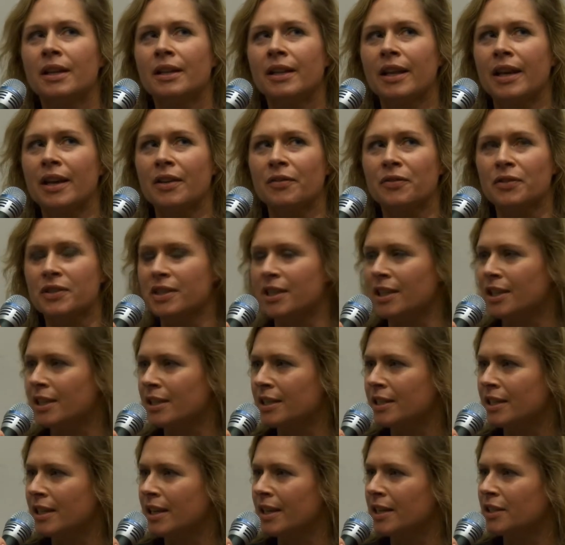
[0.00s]
They
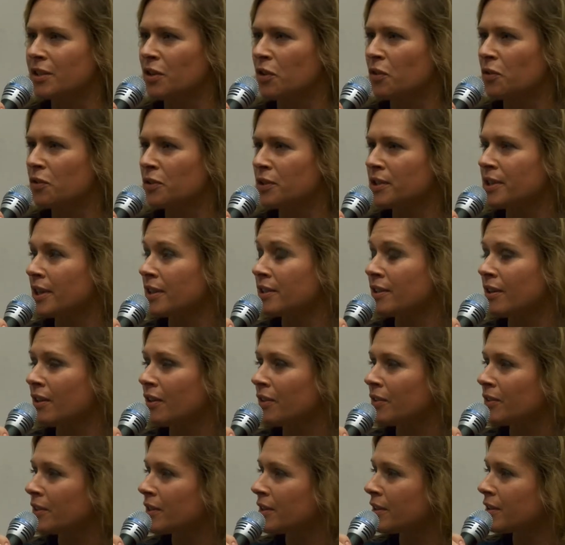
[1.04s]
facilitate over
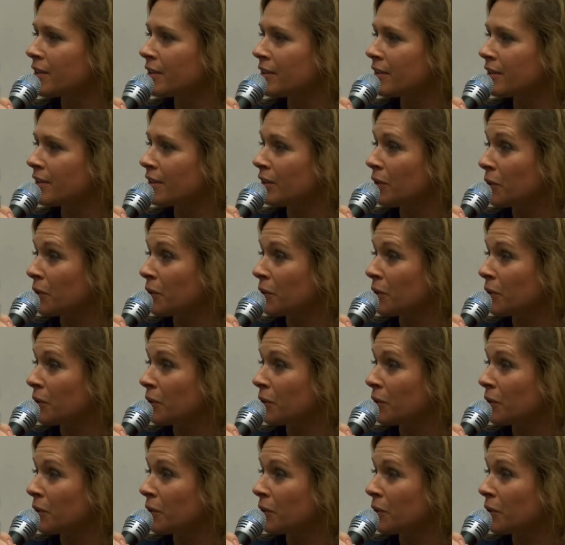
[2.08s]
600